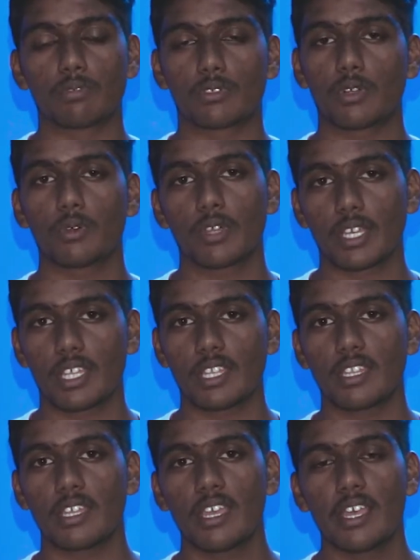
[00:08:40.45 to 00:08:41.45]

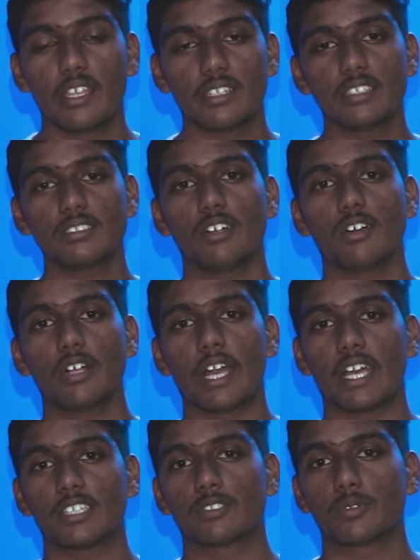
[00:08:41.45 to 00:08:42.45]
broken, this all
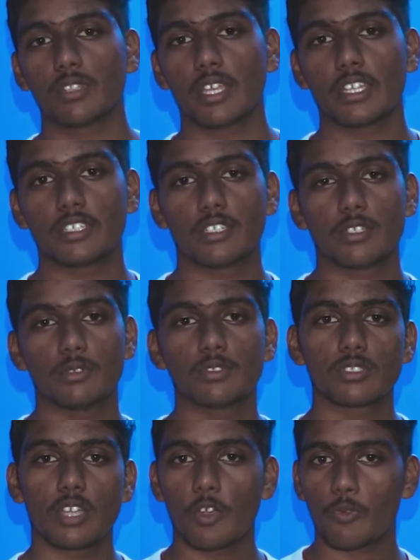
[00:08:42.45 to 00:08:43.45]
has to relate to
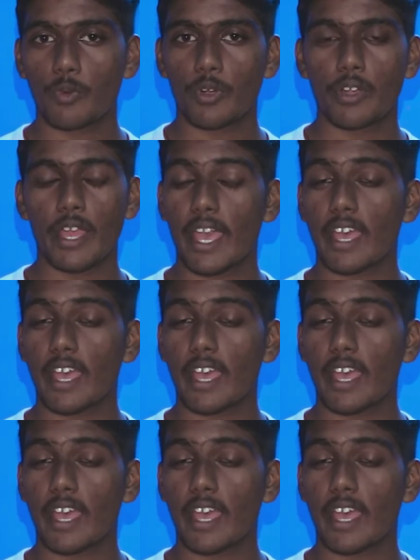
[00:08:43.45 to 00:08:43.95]
software,